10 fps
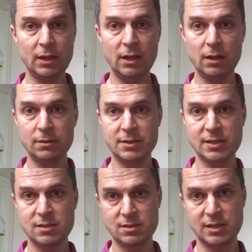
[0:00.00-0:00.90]
and it'll
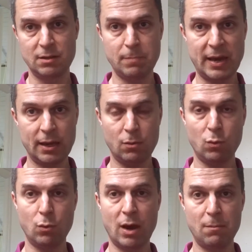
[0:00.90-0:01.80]
just send back,
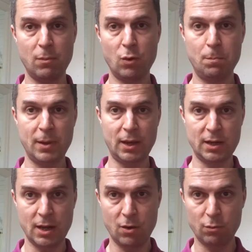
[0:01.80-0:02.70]
oh, I'm
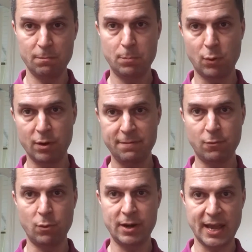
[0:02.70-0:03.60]
opening now on port
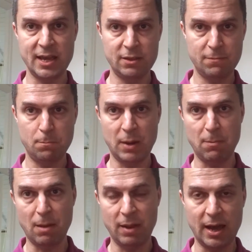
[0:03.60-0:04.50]
48,
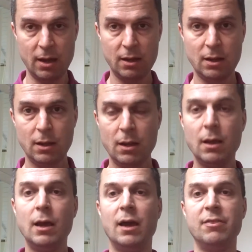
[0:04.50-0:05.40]
blah blah blah,
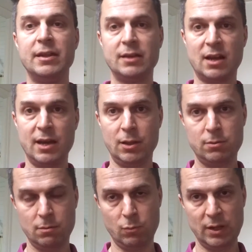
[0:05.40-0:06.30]
and then the
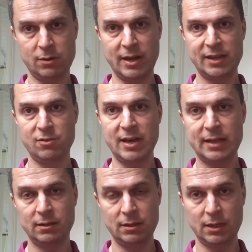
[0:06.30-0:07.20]
client will connect to
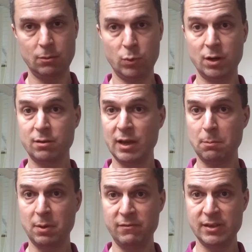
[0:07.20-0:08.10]
that, and it'll work
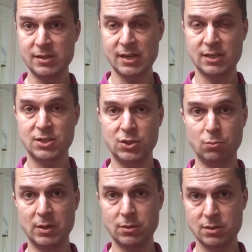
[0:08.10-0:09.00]
IPv6
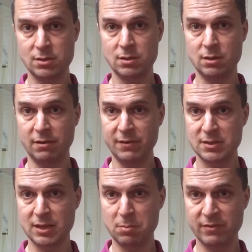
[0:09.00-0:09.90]
too, because if
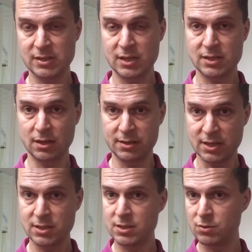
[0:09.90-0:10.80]
it's IPv6 it'll
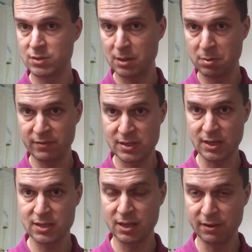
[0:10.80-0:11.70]
just use
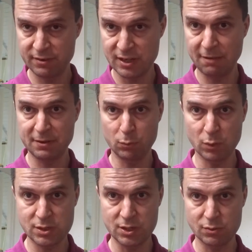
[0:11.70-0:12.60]
IPv6. If it
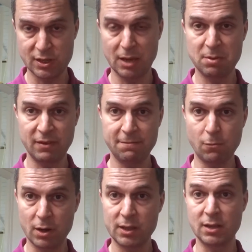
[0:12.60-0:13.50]
was using
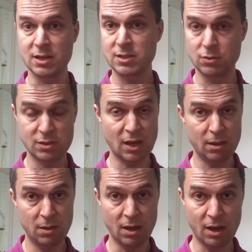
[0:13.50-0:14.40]
IPv4, it can just use
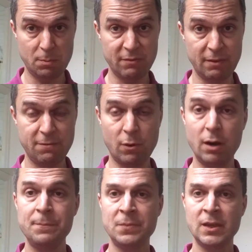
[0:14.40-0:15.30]

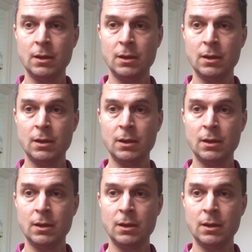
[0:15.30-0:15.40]
IPv4.